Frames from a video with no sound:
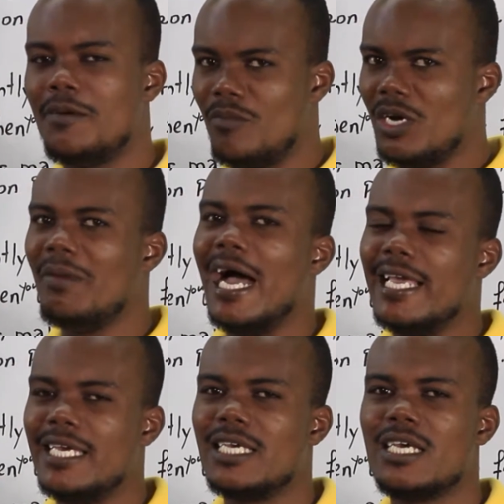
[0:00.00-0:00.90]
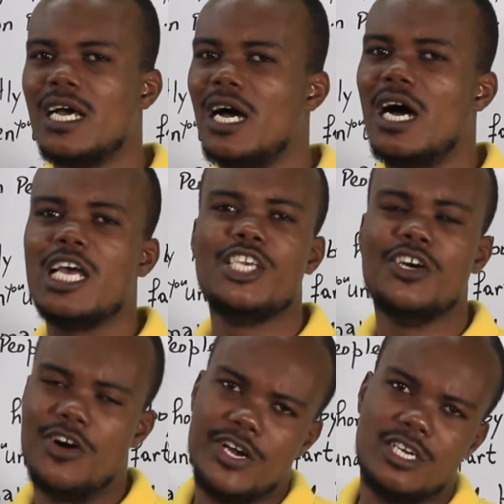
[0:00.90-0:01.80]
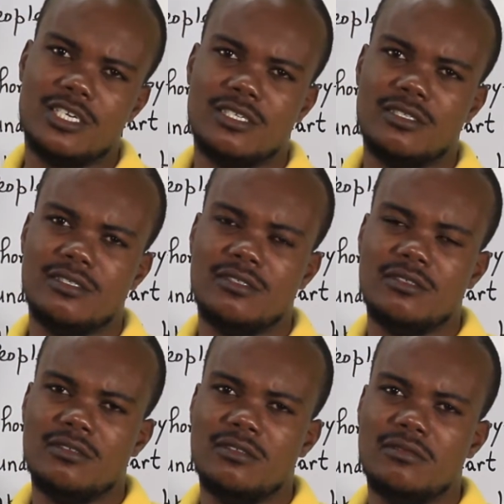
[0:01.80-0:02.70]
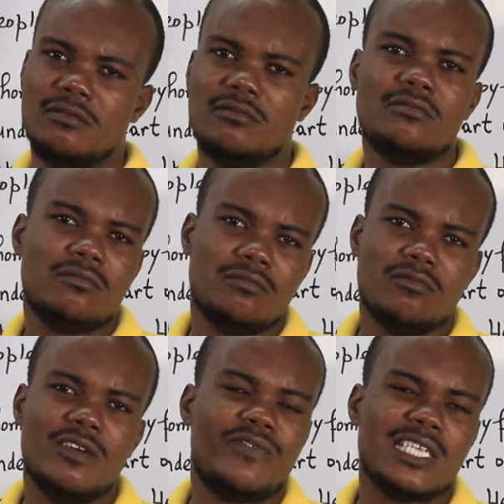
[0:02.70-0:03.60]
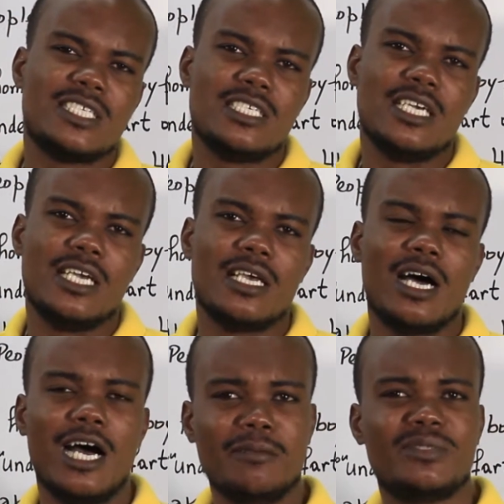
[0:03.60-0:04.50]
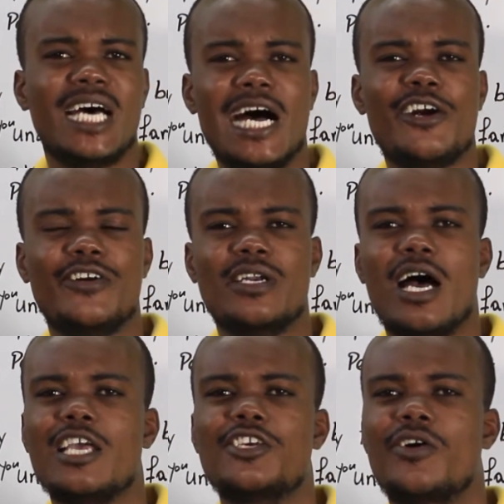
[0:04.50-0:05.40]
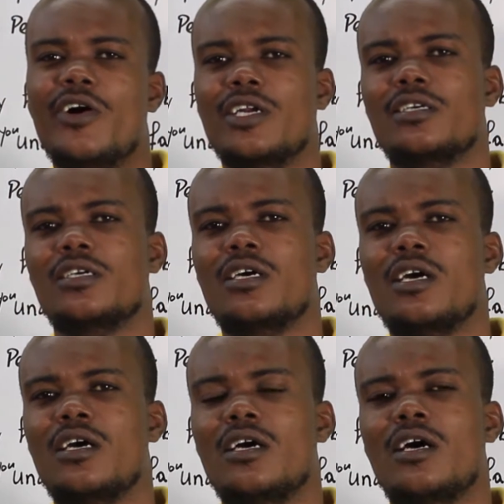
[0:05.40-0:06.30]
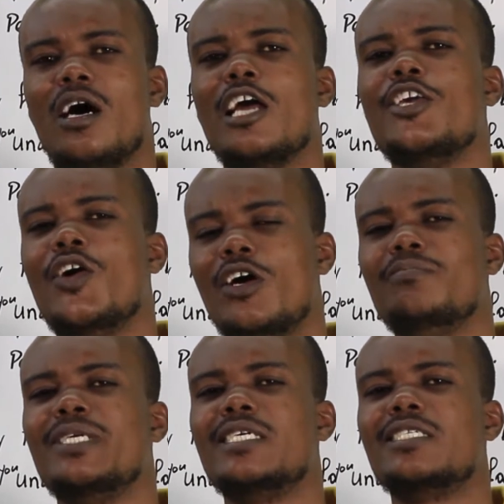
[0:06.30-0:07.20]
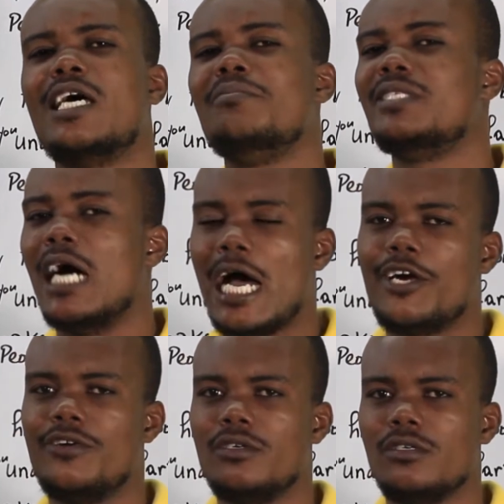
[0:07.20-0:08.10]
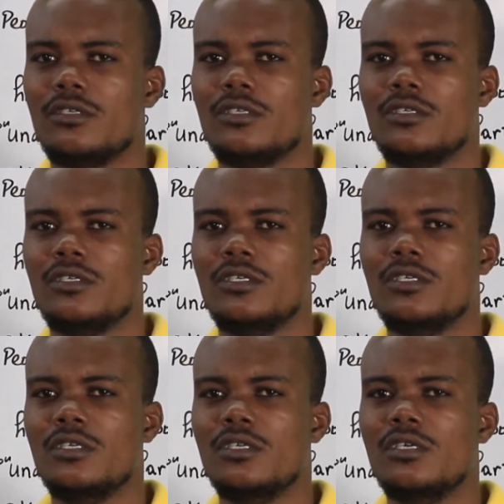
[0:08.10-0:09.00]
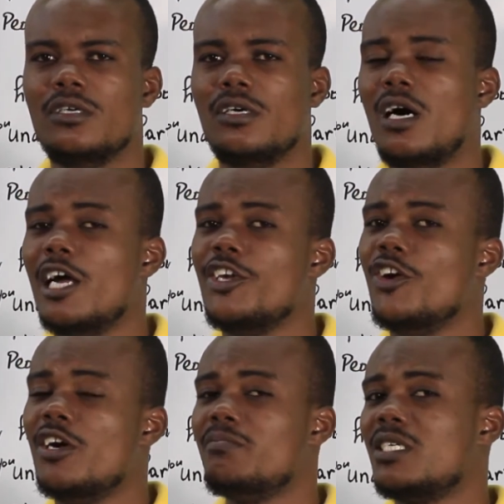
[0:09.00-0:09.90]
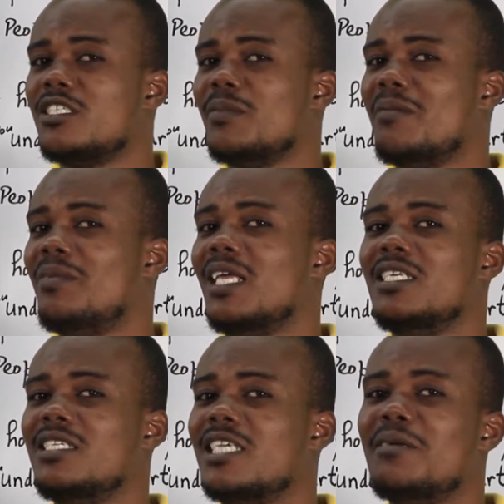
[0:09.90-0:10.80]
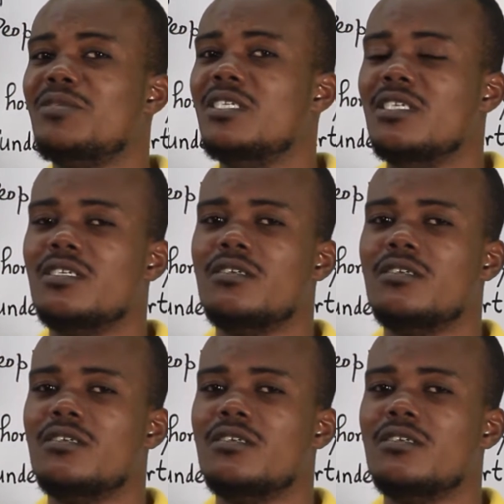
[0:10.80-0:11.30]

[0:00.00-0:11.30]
Mwen baye, I yawn. Mwen fatigué, I'm tired, I yawn. I yawn because I'm tired. I yawn because my belly is empty.